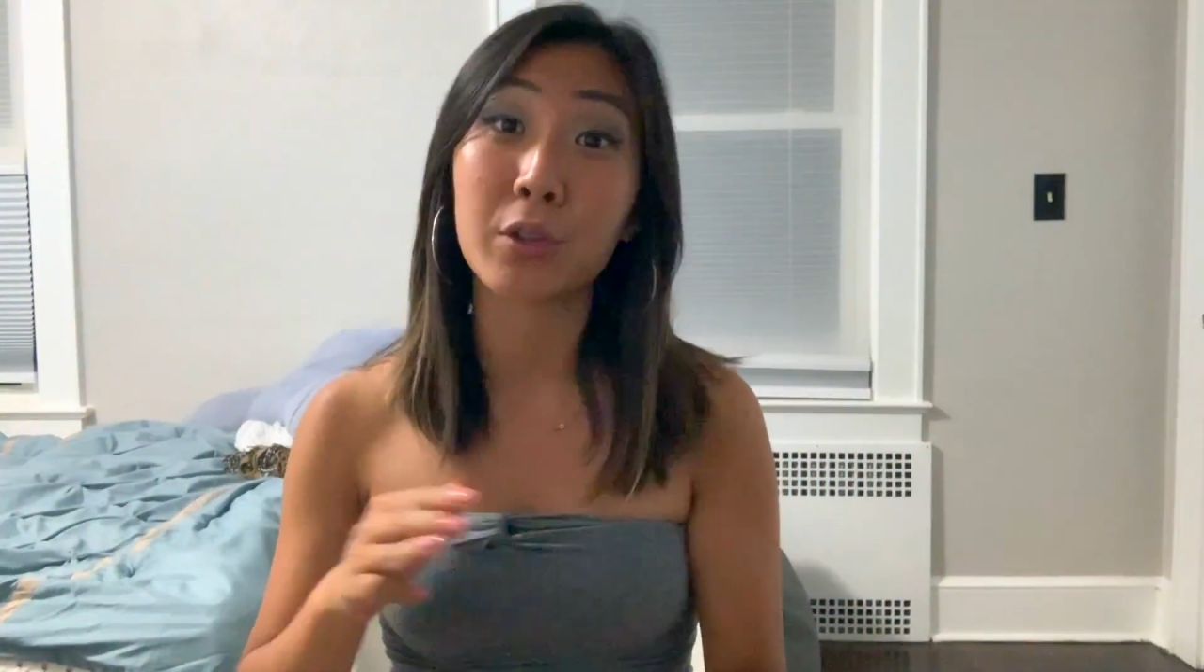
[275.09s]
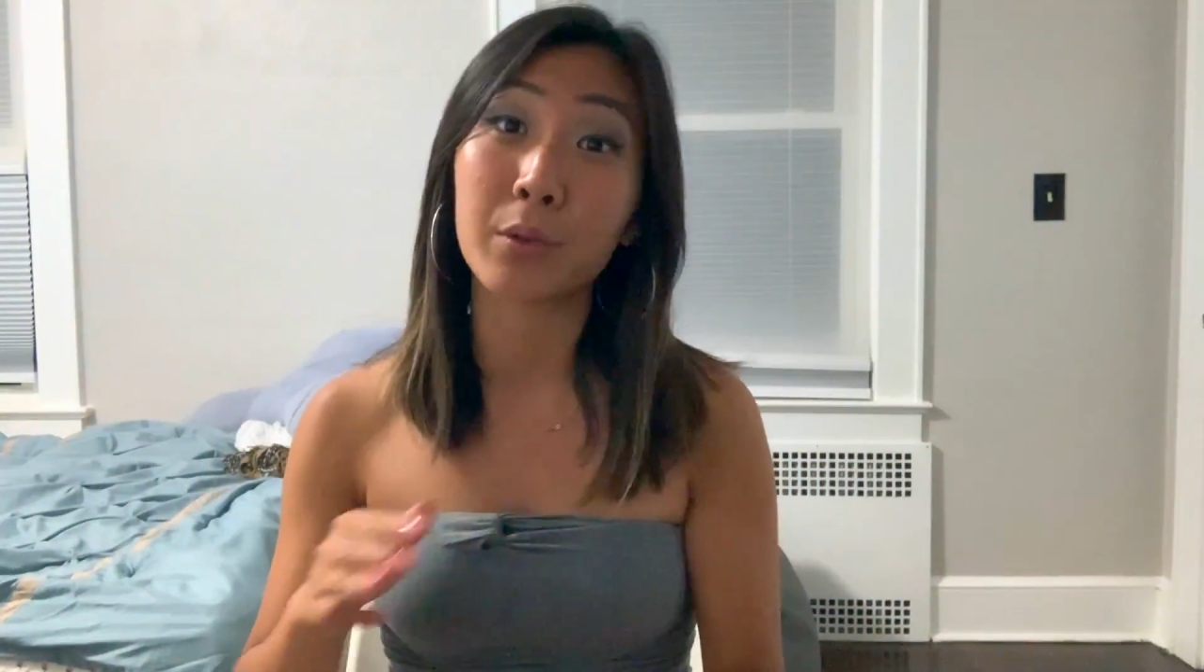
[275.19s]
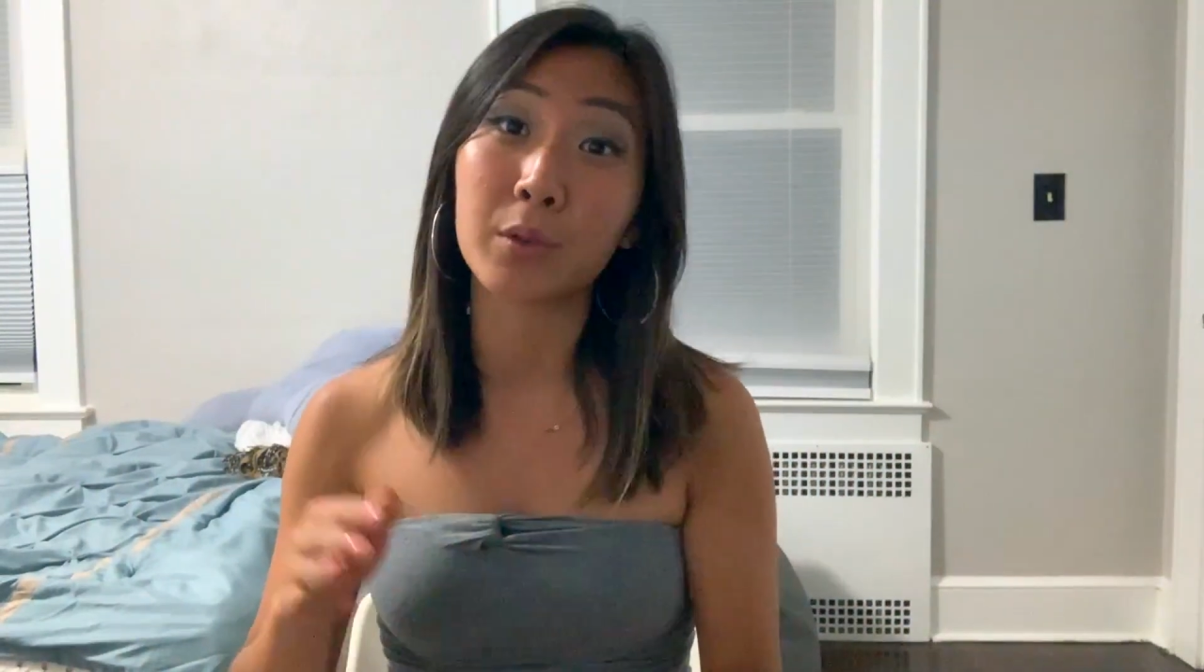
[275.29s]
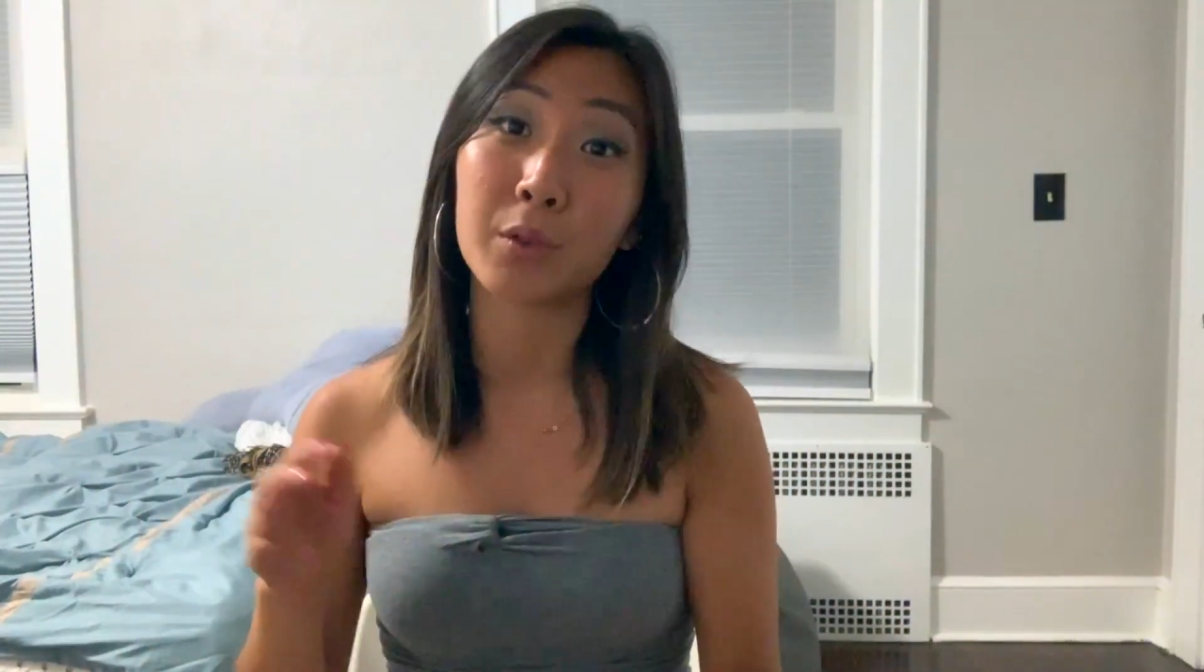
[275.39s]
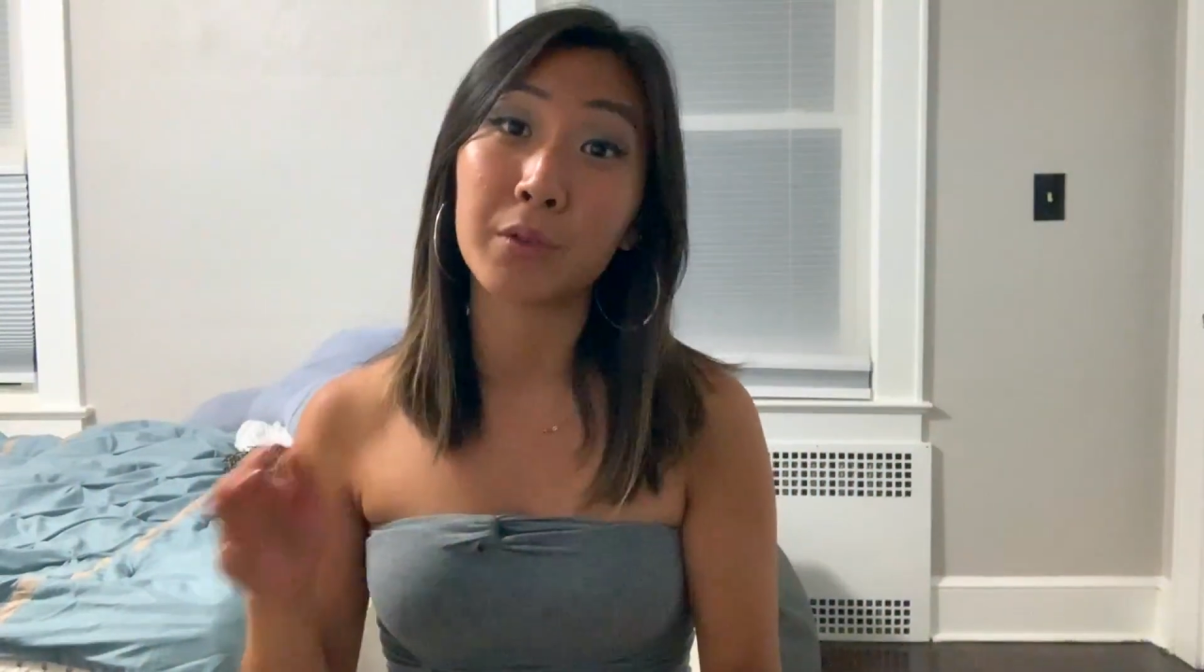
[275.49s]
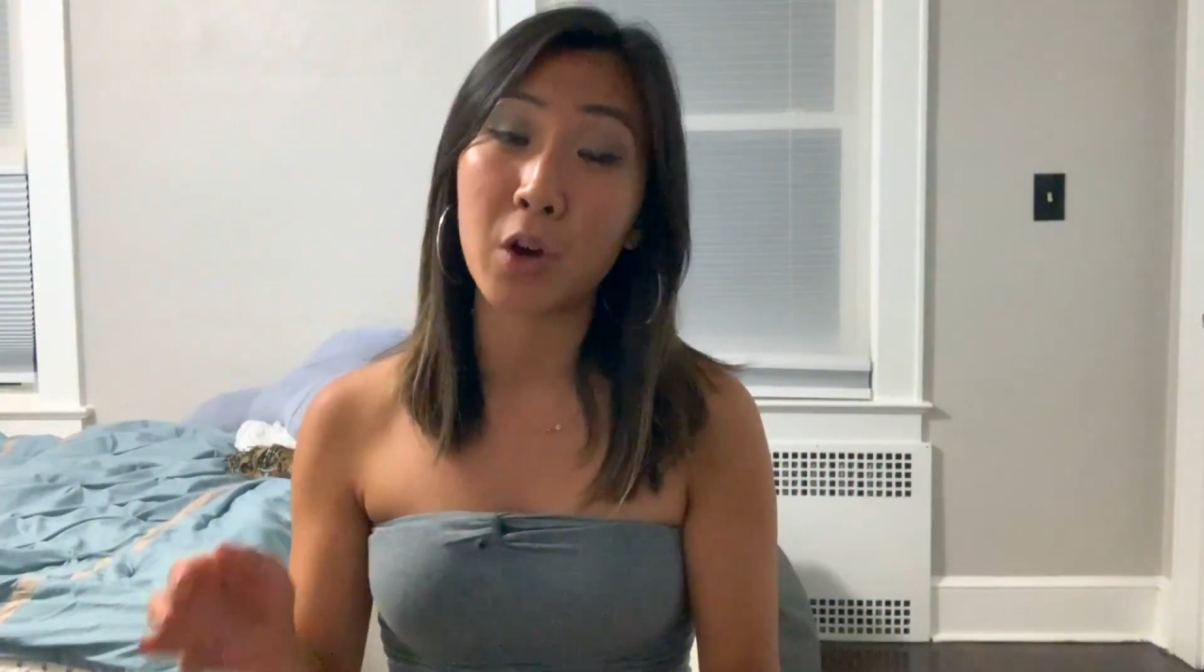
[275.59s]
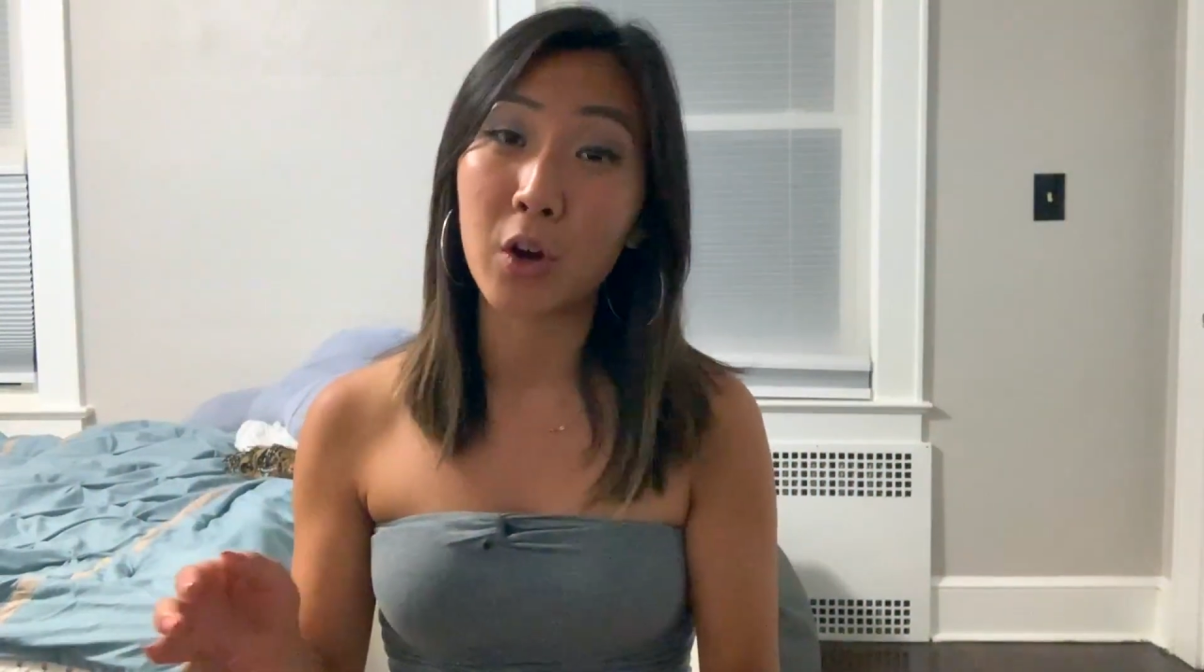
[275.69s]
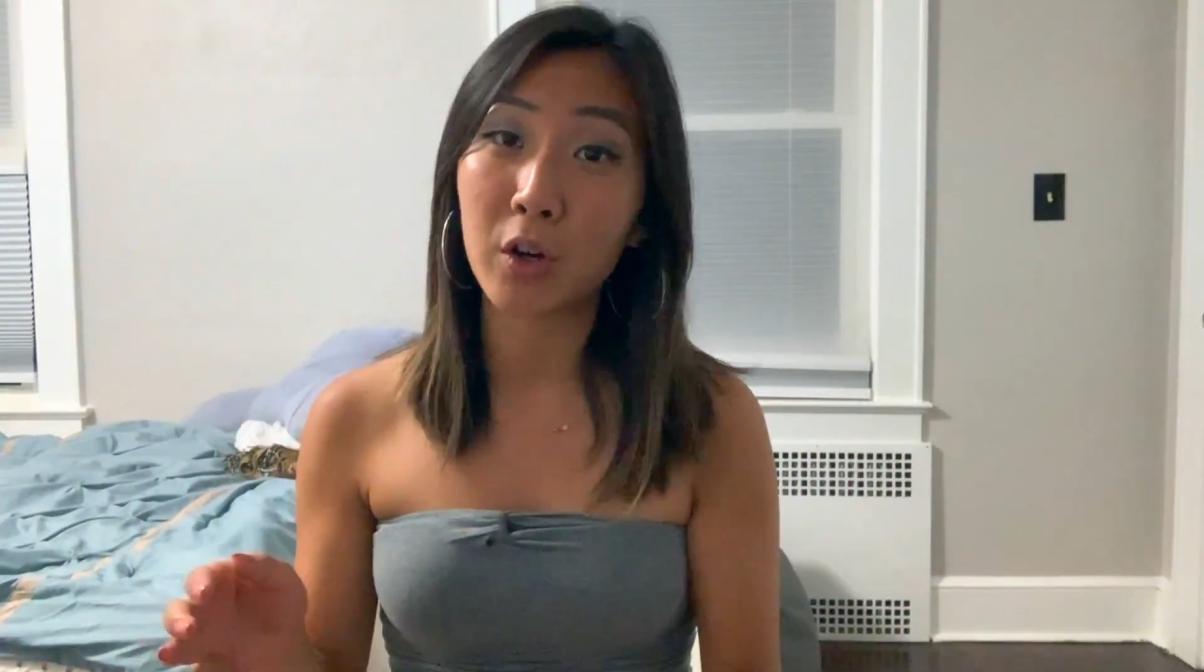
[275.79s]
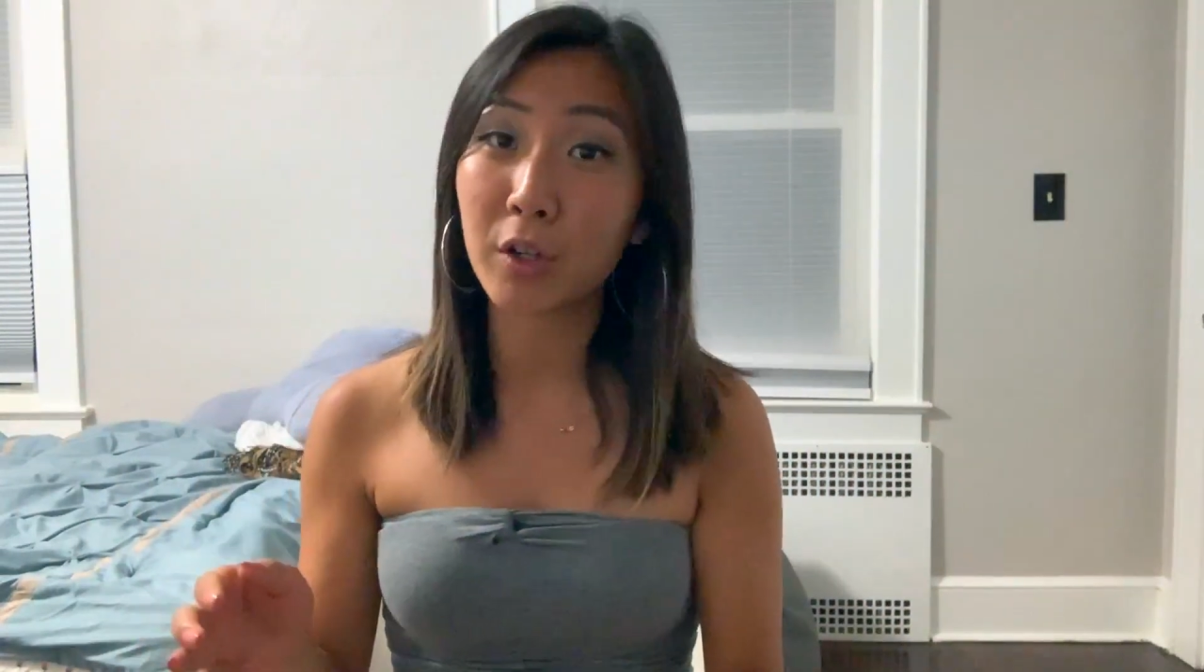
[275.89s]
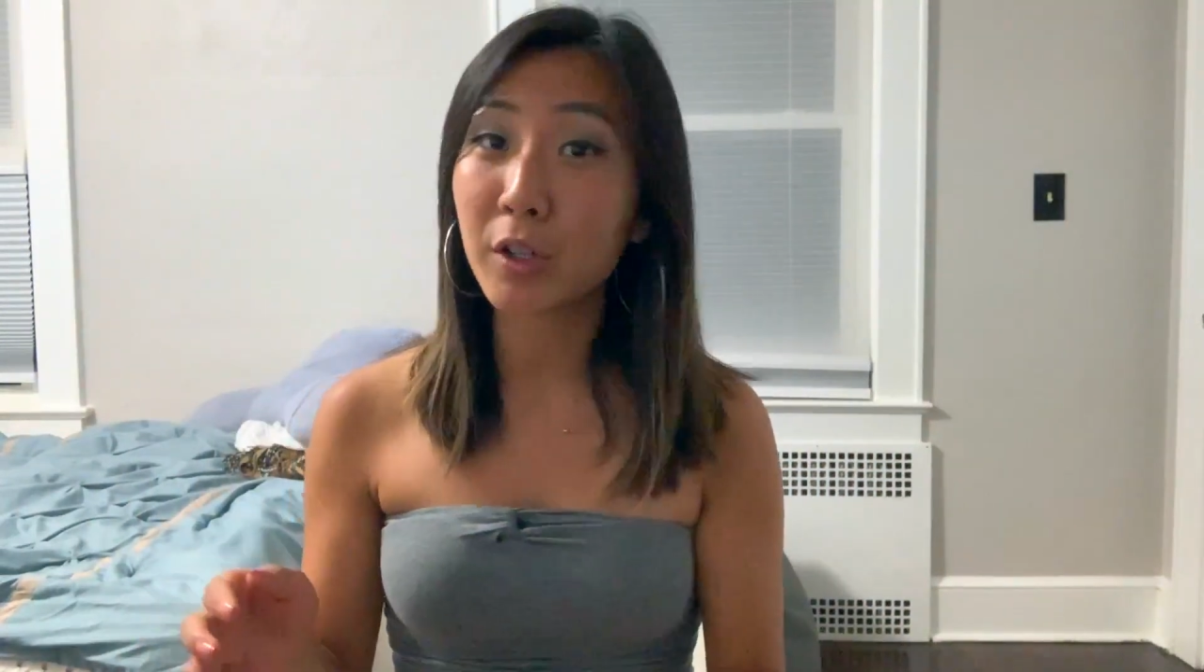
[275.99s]
to the Reserve
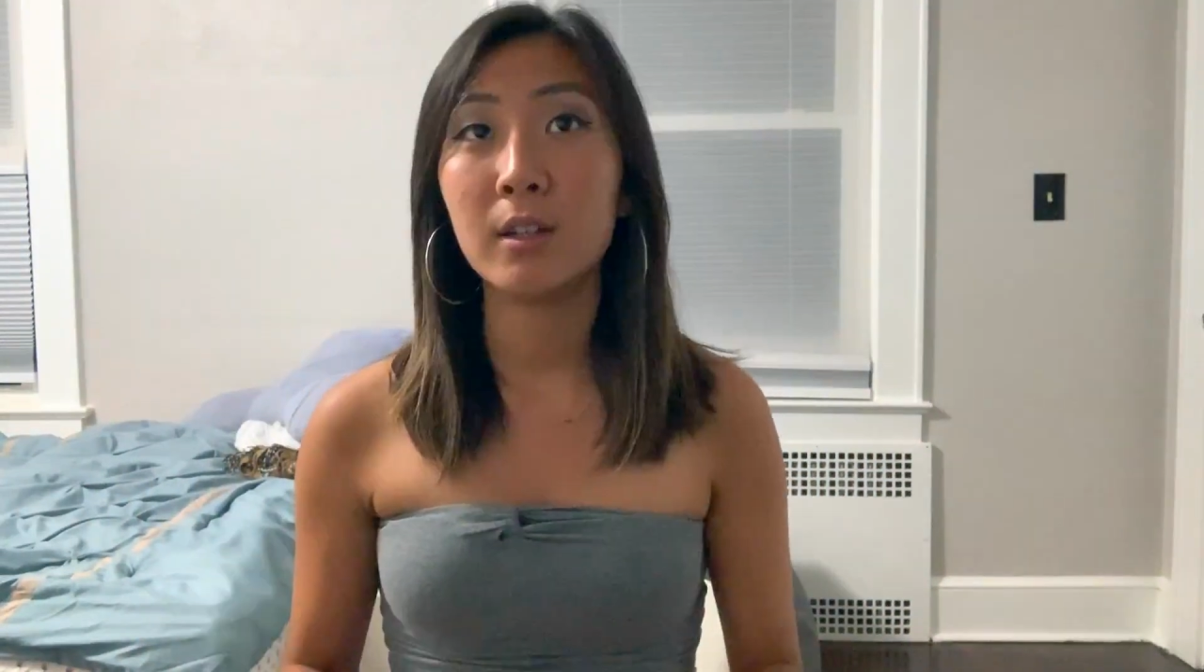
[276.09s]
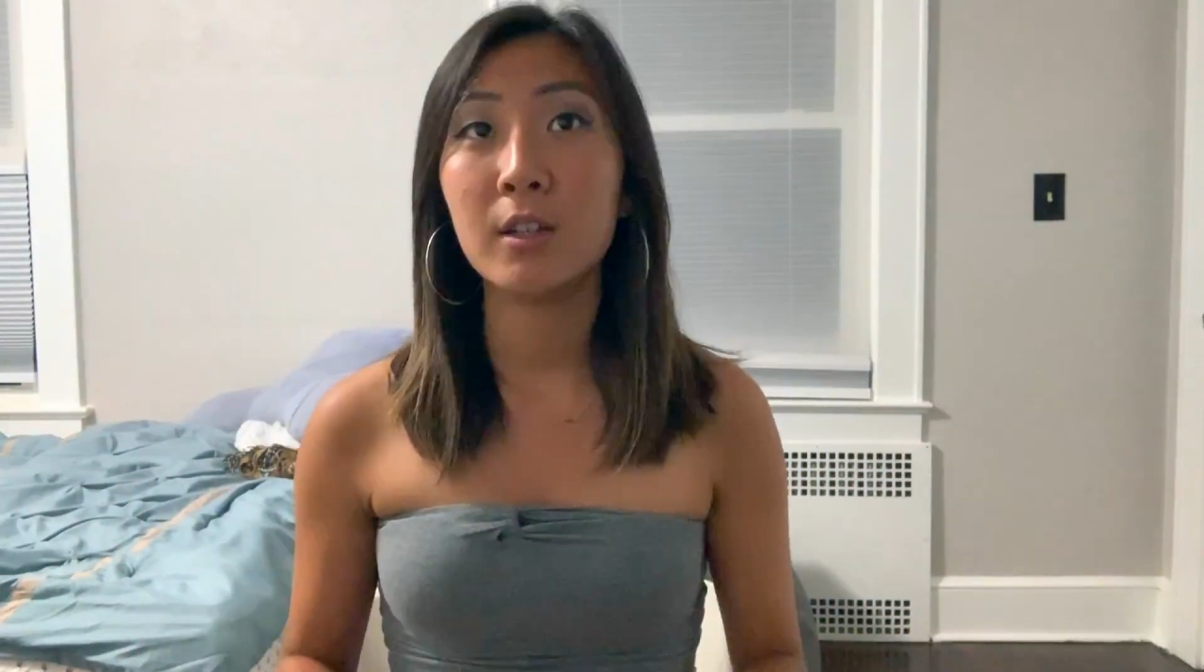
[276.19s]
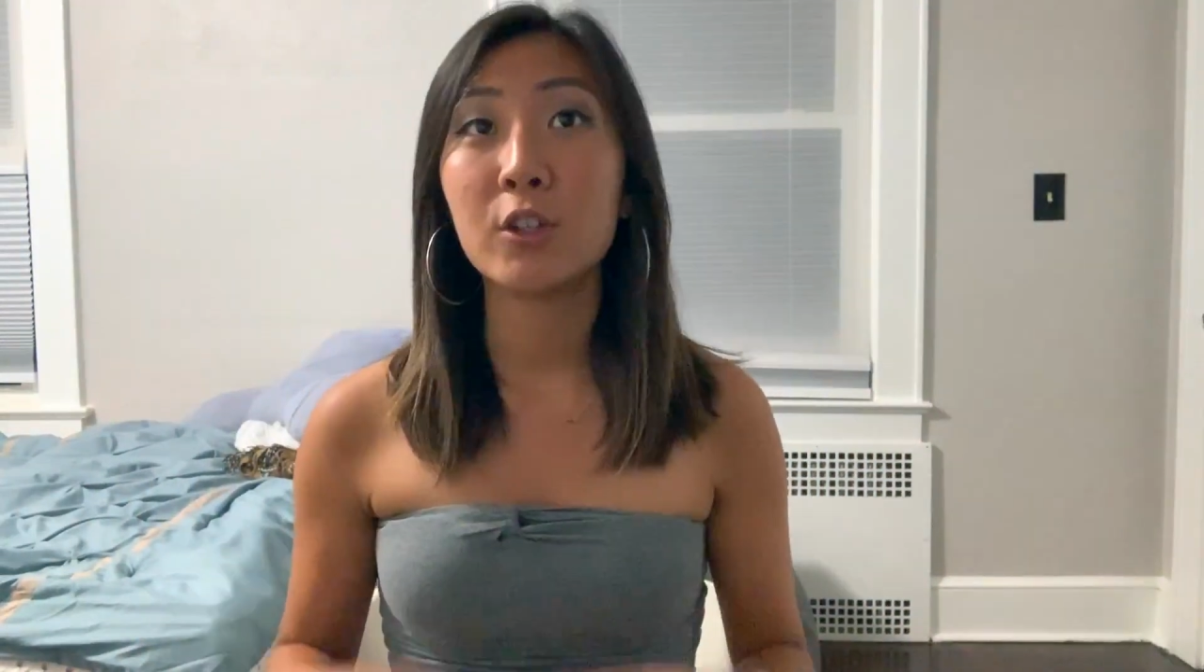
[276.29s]
card,